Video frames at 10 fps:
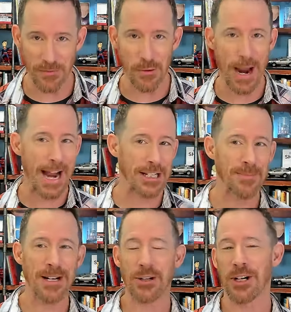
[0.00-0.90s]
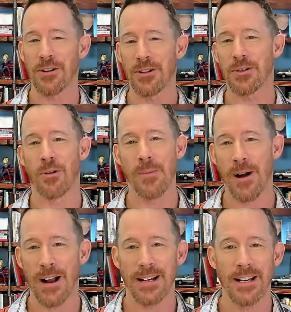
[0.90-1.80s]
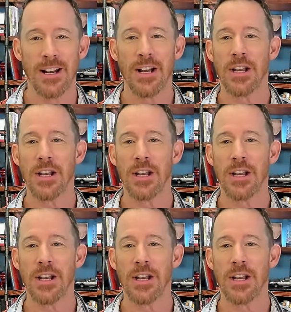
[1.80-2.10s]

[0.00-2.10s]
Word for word: If you asked me to share the story behind it,